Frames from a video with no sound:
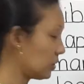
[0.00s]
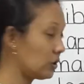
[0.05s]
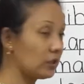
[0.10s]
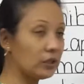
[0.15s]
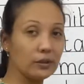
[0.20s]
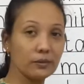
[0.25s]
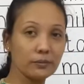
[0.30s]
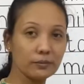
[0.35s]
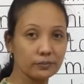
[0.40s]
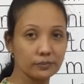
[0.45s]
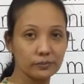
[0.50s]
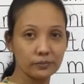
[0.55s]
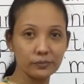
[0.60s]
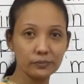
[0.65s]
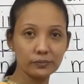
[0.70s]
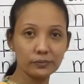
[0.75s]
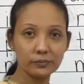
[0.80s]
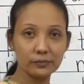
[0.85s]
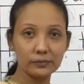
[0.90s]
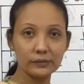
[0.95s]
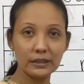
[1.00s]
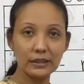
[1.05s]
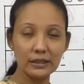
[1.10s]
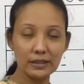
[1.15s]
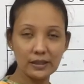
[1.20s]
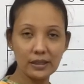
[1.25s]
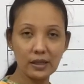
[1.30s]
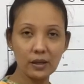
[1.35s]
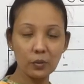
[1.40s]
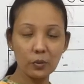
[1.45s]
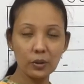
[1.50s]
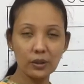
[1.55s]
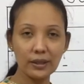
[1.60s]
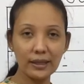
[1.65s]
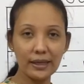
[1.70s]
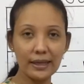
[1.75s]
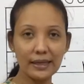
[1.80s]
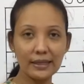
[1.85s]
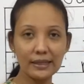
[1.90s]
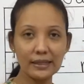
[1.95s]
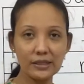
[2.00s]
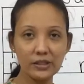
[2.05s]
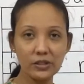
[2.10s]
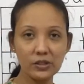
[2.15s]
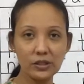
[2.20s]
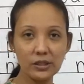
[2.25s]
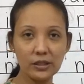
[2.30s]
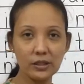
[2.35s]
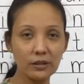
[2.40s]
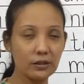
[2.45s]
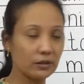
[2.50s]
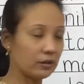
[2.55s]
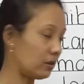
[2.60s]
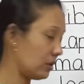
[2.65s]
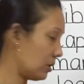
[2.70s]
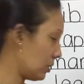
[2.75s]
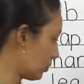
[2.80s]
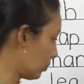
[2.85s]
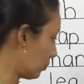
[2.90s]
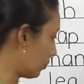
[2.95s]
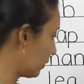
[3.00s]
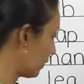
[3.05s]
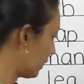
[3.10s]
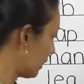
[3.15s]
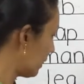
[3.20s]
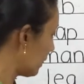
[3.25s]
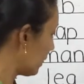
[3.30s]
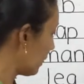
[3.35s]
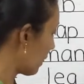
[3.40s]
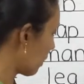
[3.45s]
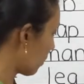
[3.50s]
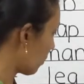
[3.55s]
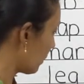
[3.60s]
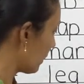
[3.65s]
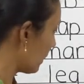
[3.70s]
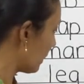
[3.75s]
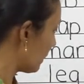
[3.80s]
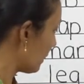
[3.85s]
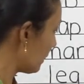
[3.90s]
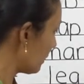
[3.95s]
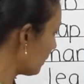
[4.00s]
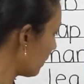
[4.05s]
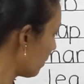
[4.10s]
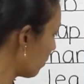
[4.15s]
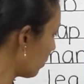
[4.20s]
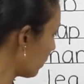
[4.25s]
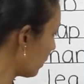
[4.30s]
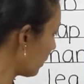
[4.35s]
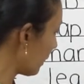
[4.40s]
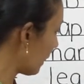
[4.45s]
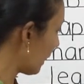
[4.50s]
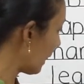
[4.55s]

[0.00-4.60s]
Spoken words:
T. Is there a word A E T? No. Now, is there a word